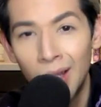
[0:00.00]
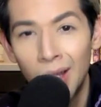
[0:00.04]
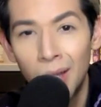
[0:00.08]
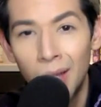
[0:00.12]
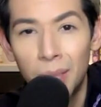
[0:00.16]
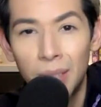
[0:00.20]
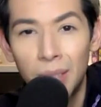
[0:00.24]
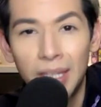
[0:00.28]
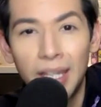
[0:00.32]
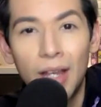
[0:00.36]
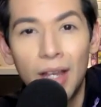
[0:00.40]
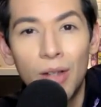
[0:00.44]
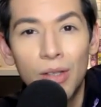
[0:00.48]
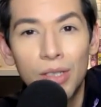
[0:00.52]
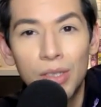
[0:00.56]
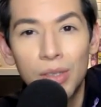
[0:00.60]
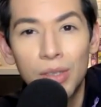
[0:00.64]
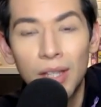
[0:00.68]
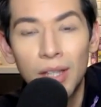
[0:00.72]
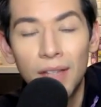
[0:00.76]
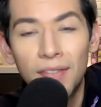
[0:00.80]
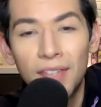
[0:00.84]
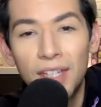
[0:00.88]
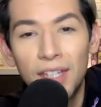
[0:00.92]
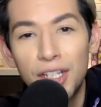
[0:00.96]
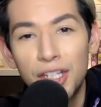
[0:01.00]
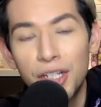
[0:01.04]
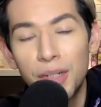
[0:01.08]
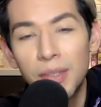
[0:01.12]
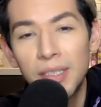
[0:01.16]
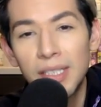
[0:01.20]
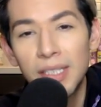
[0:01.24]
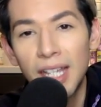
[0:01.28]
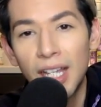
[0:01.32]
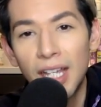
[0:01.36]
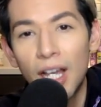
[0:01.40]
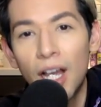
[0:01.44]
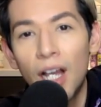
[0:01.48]
But they also loved that she was
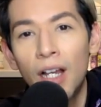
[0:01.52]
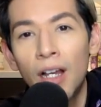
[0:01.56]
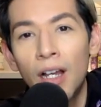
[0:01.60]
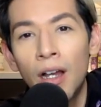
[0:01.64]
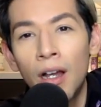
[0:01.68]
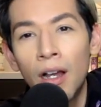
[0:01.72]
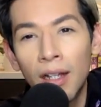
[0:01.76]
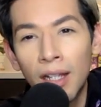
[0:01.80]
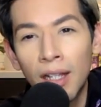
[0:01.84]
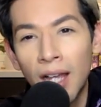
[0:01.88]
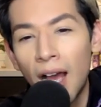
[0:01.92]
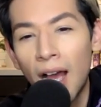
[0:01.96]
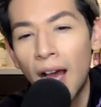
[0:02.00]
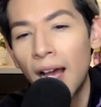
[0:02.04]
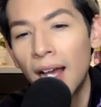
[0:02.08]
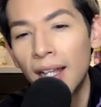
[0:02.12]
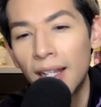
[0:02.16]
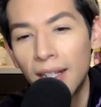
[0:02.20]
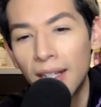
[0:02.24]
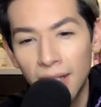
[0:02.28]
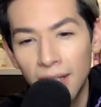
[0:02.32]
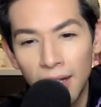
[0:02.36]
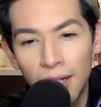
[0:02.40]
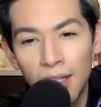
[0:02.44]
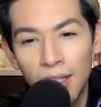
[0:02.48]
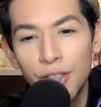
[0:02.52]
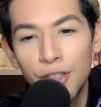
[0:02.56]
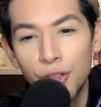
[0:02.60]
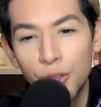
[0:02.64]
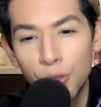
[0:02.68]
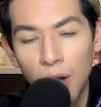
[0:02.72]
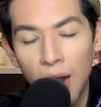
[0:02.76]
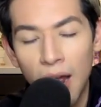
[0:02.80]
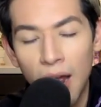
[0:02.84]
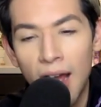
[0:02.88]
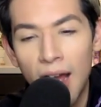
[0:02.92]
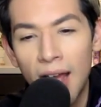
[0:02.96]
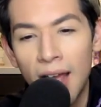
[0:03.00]
like a, a cut and
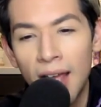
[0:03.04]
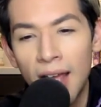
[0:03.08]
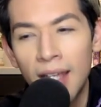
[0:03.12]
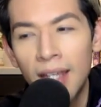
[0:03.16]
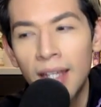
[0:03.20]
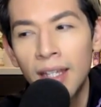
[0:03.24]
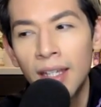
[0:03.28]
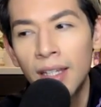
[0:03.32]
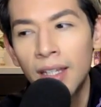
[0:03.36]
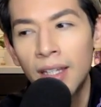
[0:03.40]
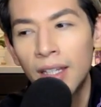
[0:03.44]
dry